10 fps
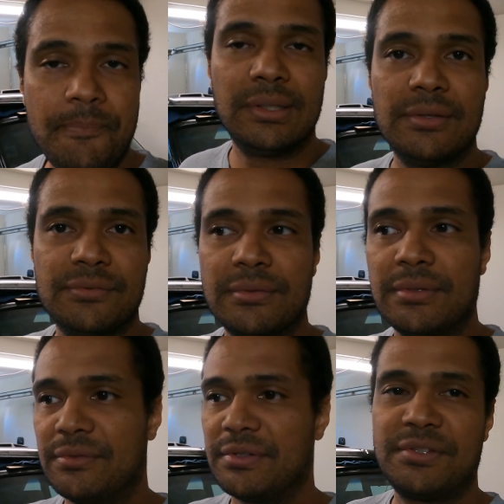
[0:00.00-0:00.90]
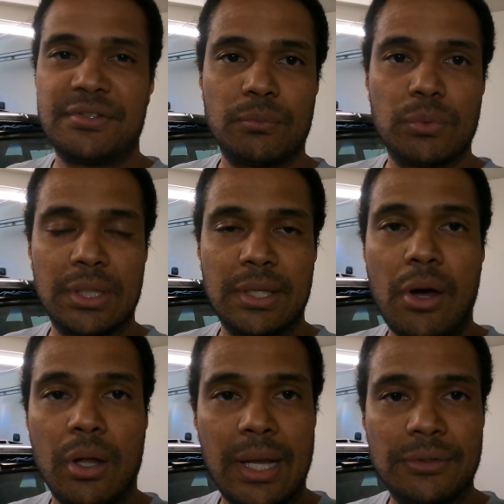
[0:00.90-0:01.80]
This isn't really an
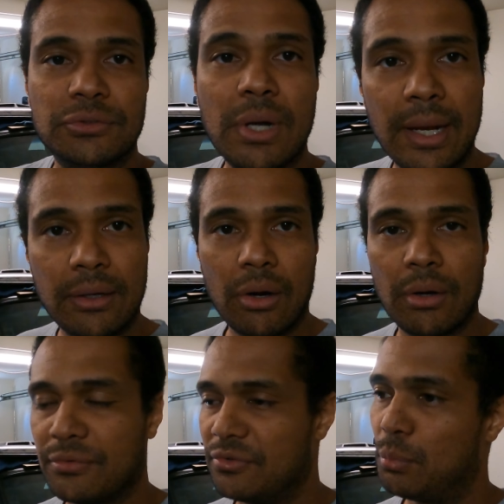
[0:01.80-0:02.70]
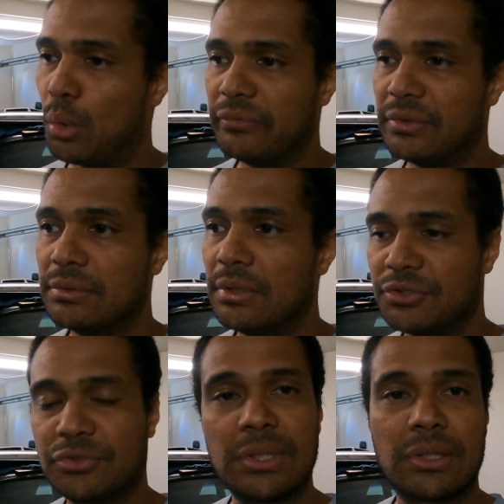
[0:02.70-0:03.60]
all-out drag car. This is more of a
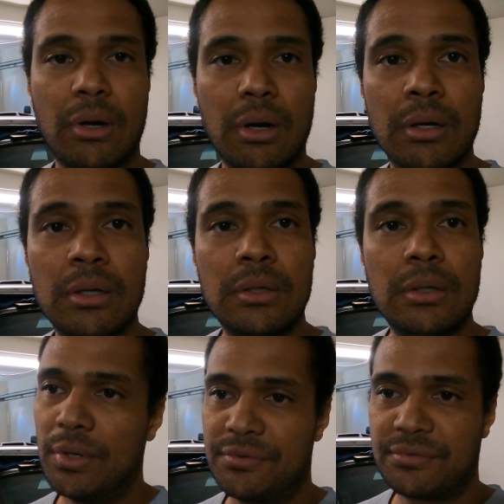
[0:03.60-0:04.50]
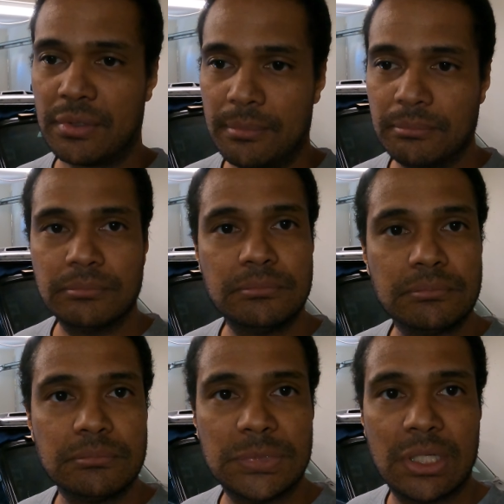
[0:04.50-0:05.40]
street car with some,
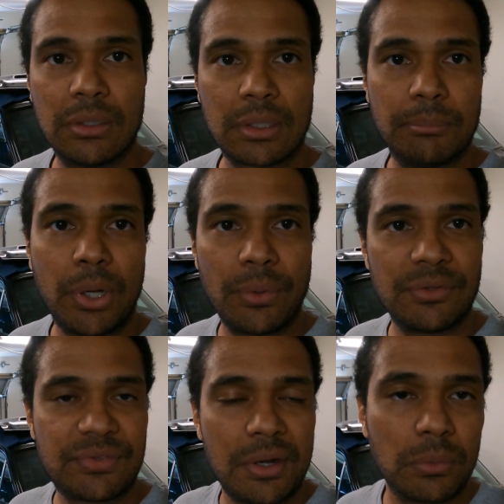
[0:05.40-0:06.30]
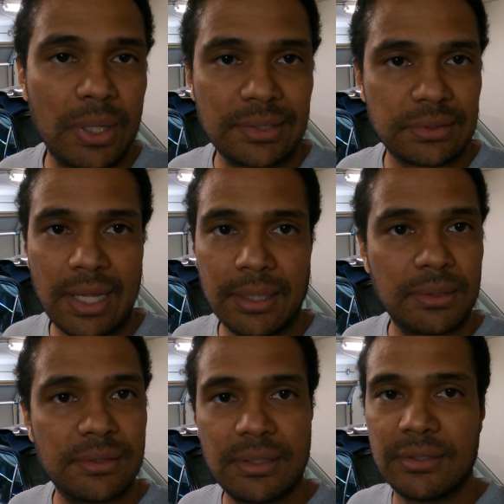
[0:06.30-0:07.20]
you know, components that are race-like.
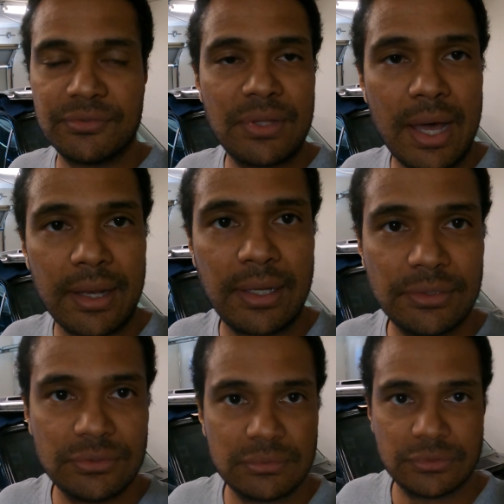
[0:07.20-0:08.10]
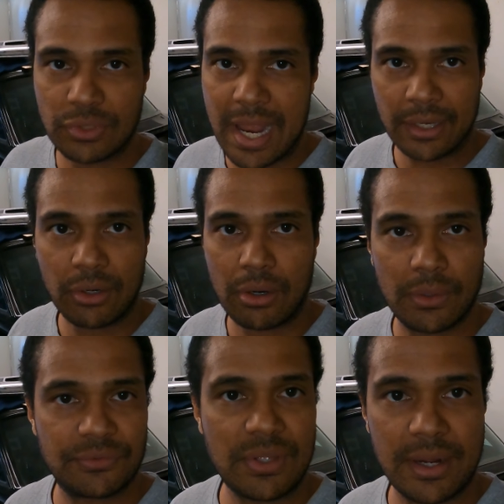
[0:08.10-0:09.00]
It is not a drag car.
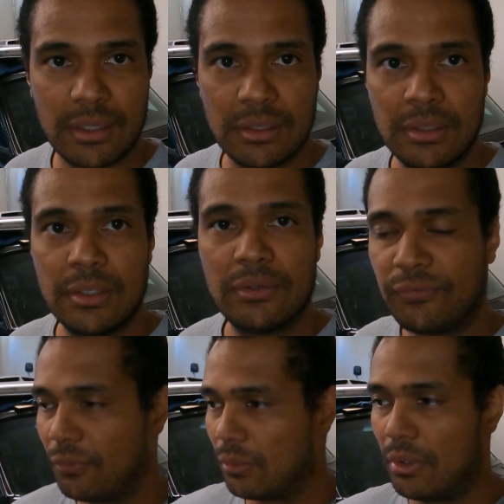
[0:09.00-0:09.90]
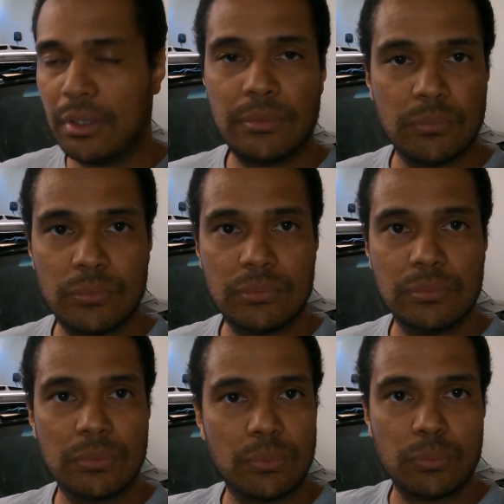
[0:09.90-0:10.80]
It's not a full-on
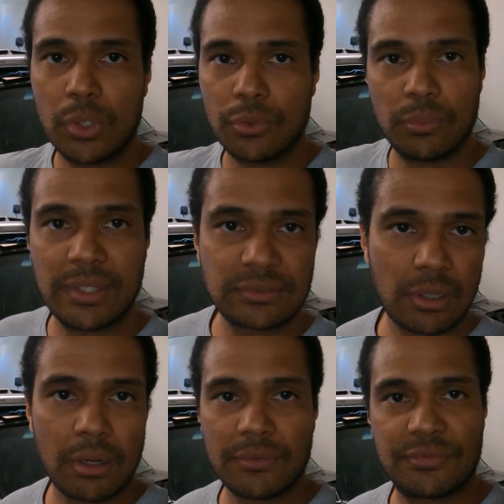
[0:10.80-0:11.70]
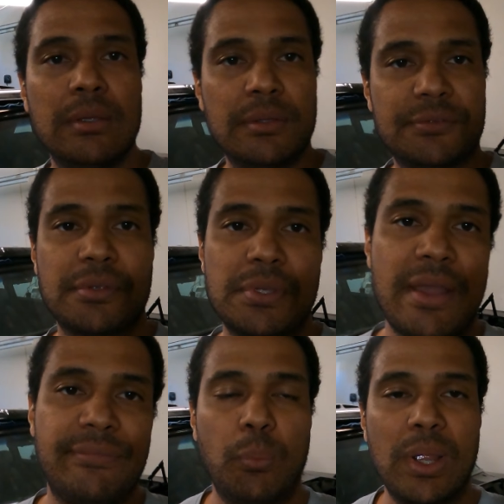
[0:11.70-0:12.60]
road race car. So you
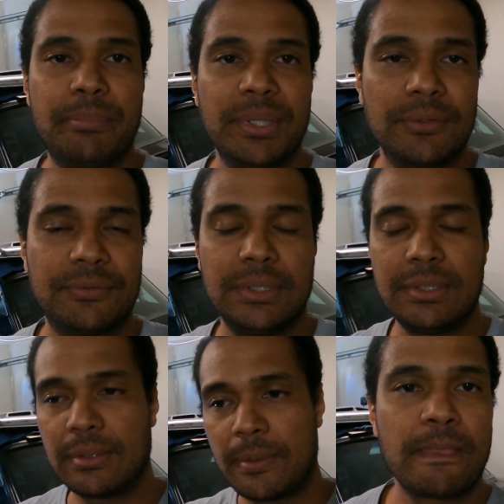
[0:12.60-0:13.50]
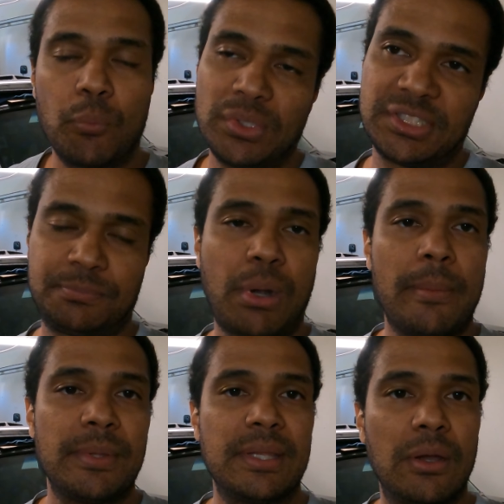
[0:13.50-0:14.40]
have the weight penalty, which is
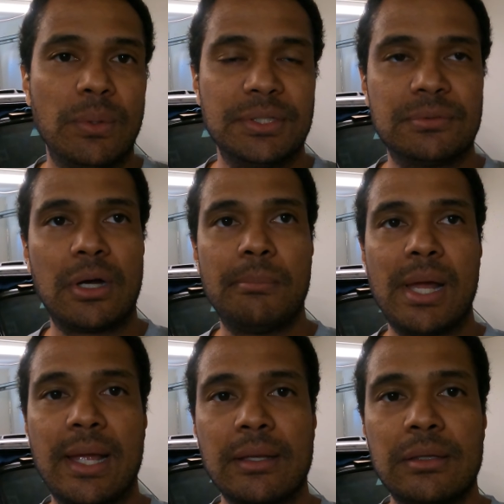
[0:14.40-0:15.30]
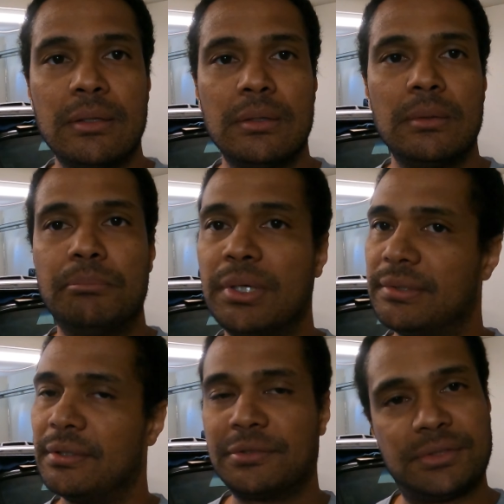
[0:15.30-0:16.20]
probably the only drawback. But
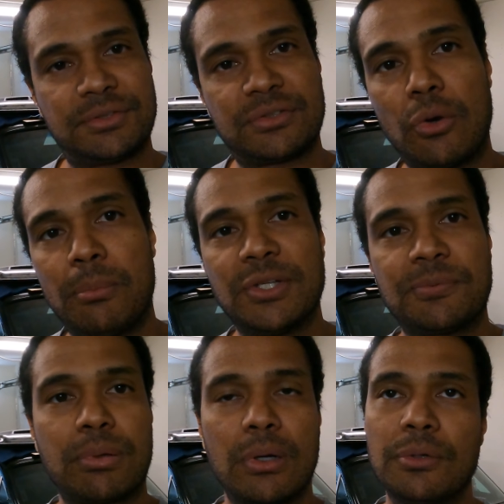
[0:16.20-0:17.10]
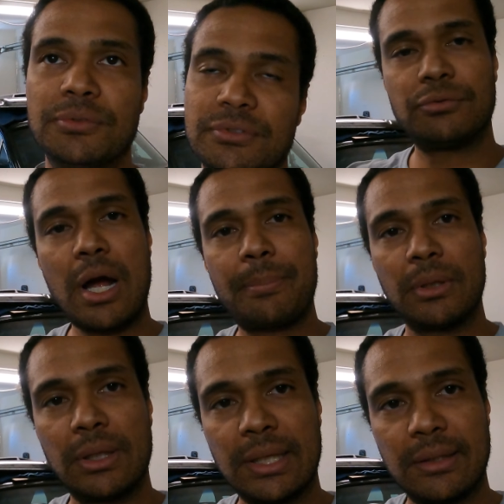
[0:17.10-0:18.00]
there's just so much pros. And drop a
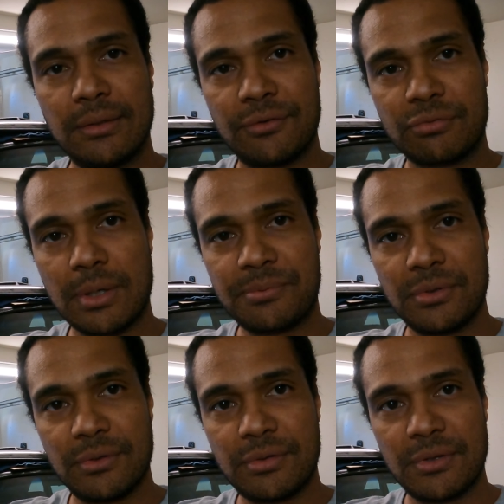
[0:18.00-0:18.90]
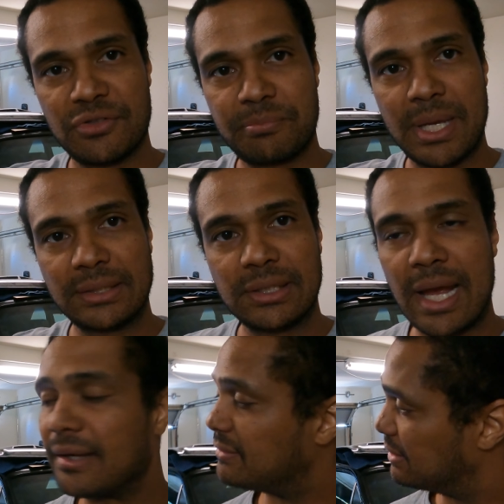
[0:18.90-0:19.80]
link in the description to the spec
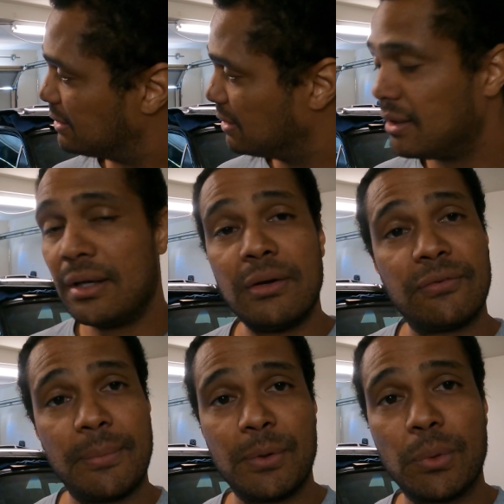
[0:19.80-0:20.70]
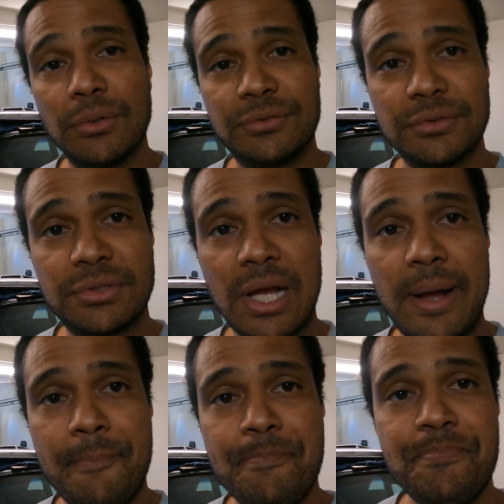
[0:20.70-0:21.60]
chassis from the Roadster
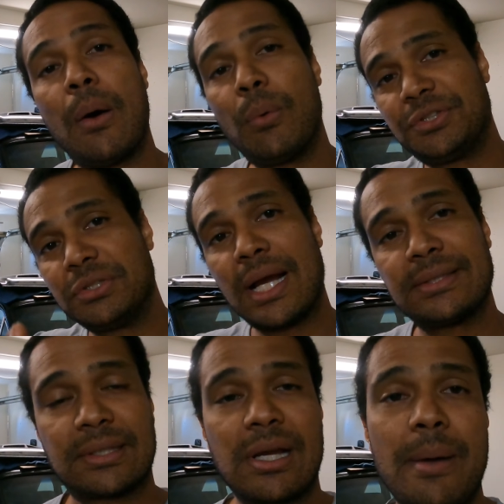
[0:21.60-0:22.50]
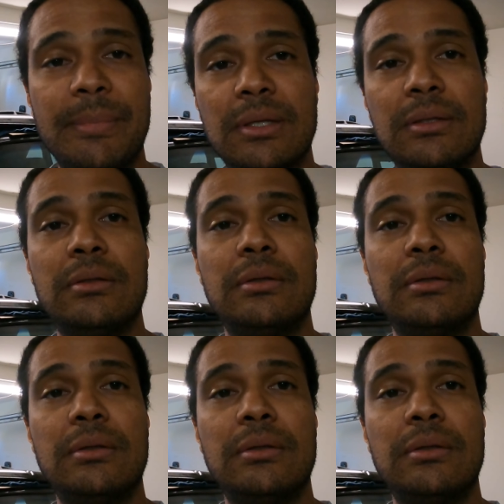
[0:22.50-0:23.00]
shop. I want you guys to comment.